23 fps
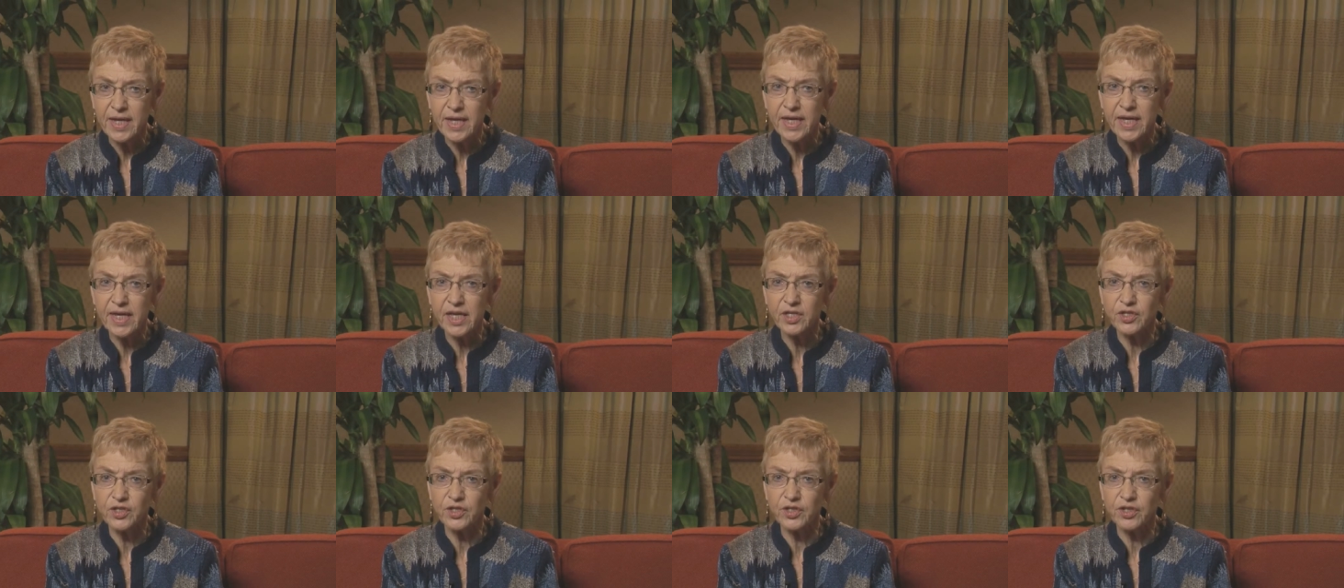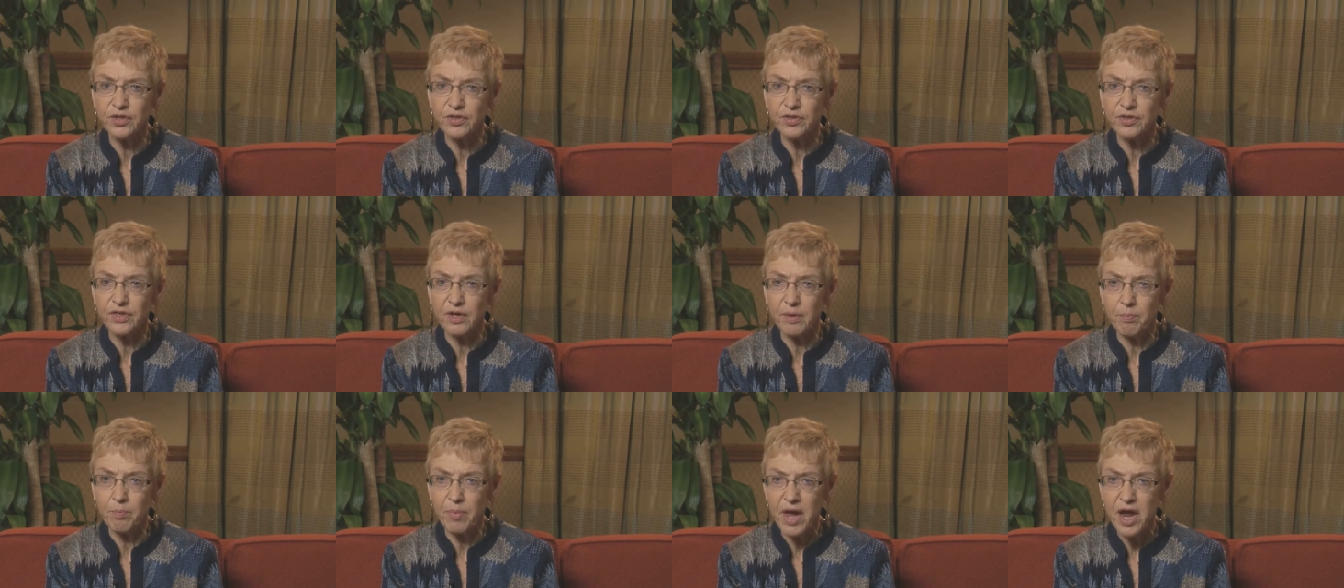it's
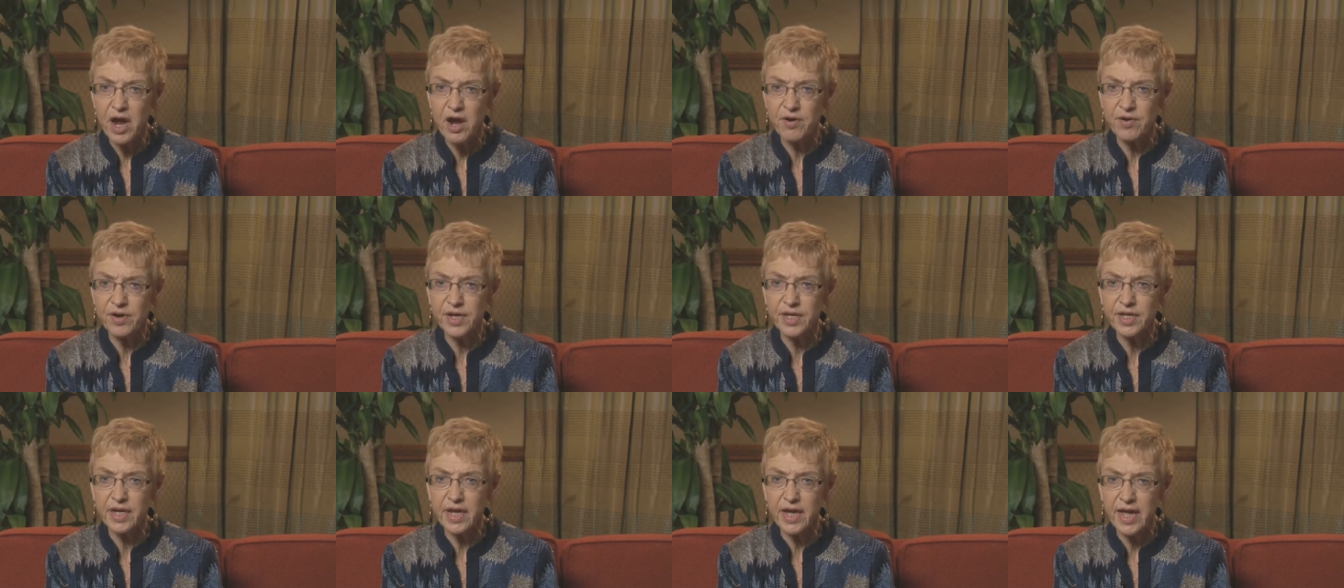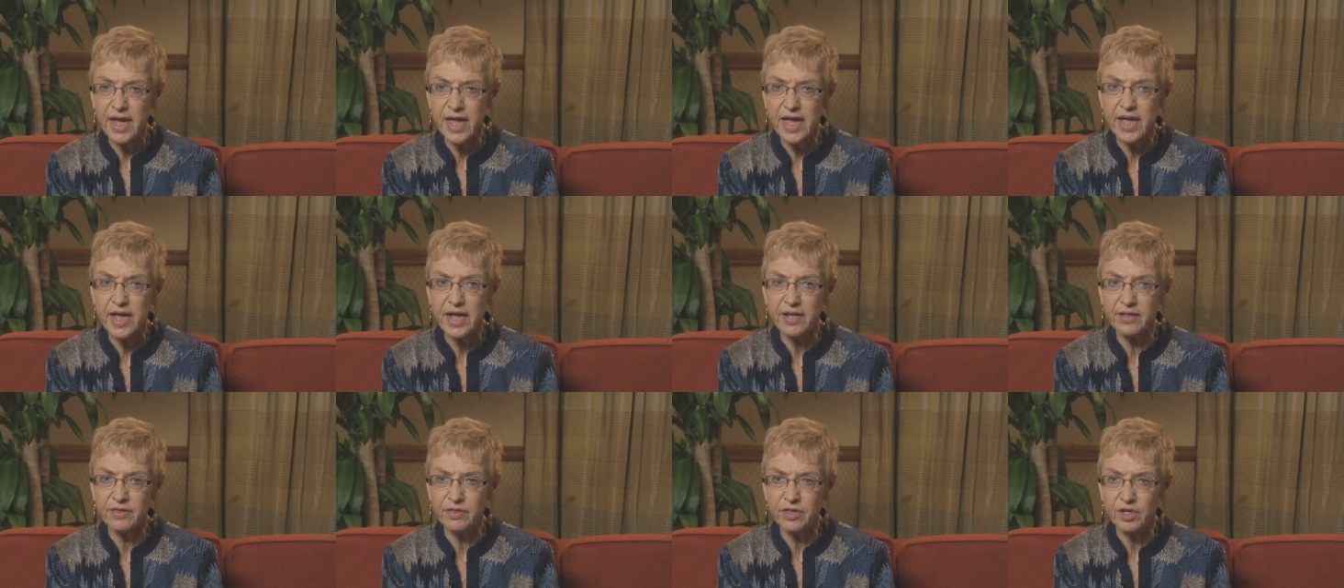the parent
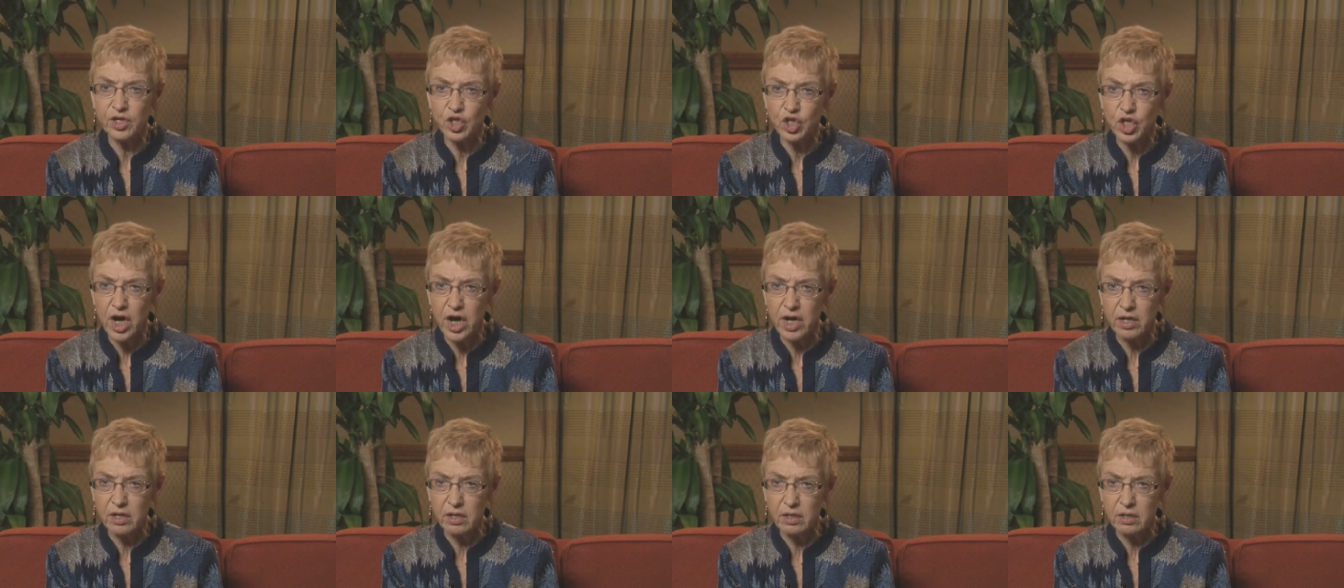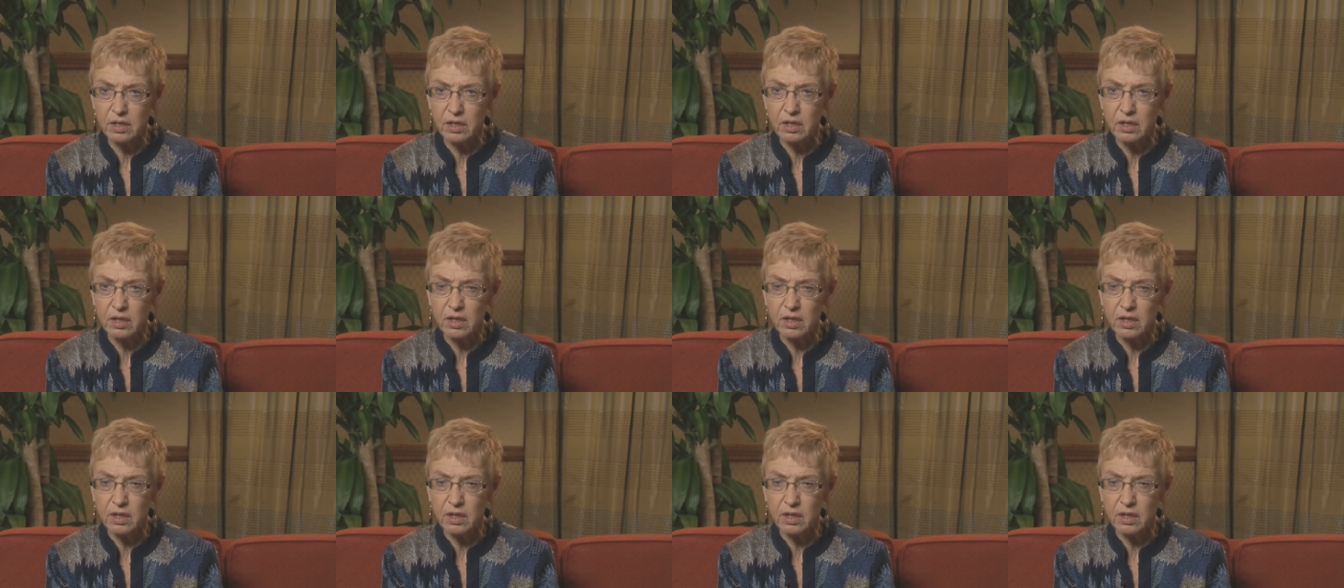and the child.